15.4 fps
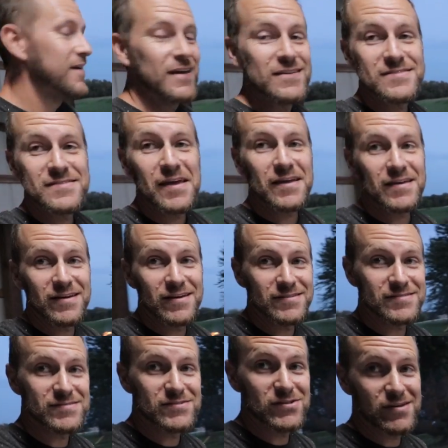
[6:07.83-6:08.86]
it's taken
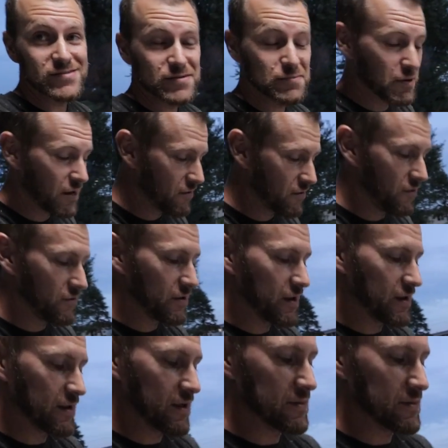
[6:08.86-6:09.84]
us just about all day to